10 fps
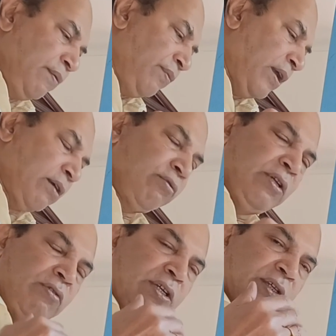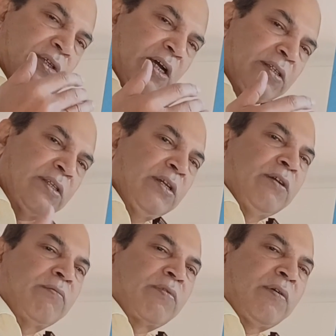that we will discuss
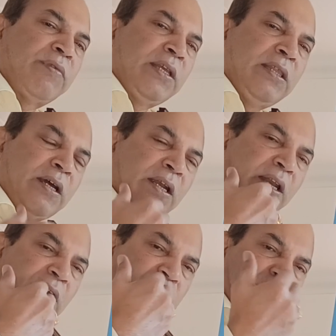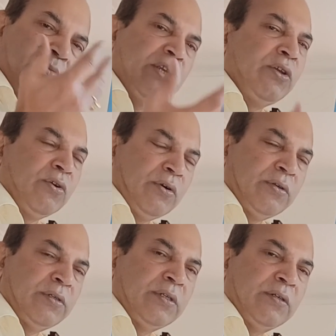in the next video.
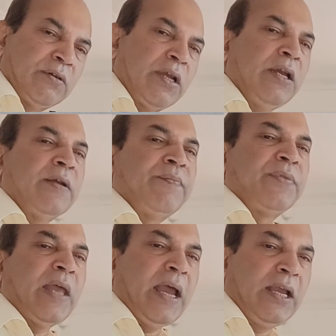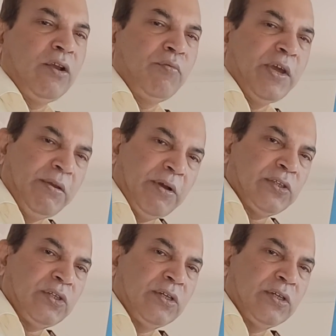Okay, thank you very much.